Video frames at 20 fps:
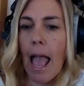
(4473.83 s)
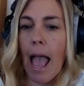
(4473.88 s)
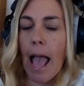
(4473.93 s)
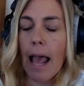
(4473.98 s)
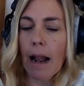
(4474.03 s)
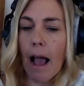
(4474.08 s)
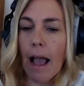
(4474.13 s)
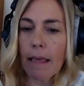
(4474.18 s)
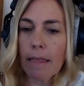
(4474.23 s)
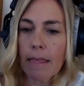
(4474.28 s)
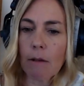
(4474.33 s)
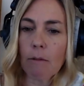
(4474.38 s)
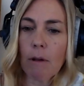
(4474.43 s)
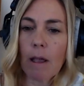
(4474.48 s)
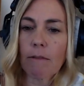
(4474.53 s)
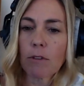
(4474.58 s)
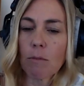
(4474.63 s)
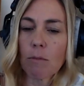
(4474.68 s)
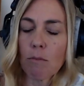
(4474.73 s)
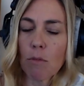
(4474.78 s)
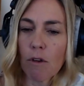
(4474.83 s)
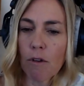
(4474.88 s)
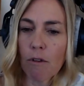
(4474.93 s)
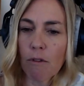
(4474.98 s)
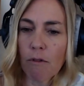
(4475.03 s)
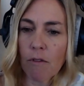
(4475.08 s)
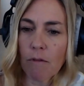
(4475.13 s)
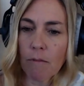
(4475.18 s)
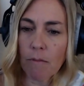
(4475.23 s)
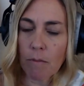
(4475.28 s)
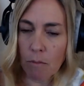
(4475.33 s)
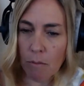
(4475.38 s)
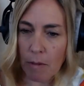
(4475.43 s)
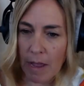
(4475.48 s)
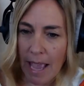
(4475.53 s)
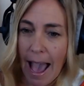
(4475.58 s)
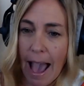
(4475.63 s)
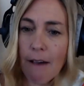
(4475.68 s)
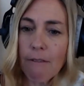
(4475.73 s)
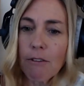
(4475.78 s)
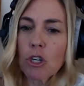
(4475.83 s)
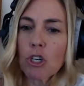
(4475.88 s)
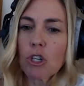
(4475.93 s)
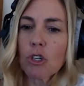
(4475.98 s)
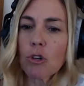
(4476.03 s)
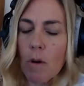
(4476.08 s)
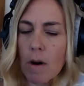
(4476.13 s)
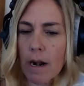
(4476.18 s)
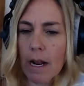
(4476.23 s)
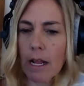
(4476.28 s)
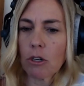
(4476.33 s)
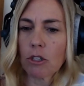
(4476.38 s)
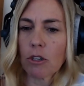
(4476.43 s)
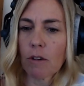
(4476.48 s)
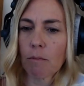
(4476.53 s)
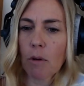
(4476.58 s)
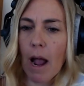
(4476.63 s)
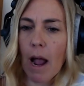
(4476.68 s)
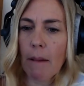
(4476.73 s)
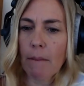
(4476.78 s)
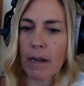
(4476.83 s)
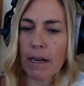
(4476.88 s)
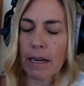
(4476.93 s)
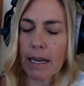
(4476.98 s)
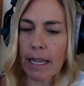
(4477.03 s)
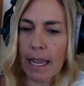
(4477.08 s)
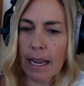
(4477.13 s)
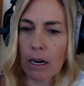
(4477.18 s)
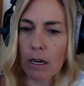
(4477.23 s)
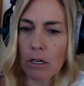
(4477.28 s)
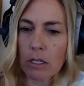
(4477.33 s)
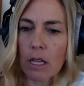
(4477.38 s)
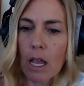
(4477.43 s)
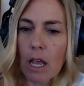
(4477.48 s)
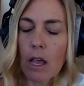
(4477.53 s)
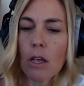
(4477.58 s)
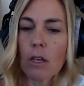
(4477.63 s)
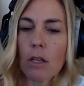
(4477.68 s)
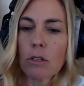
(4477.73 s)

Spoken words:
And I think we have to move, we have a shortage of primary cares.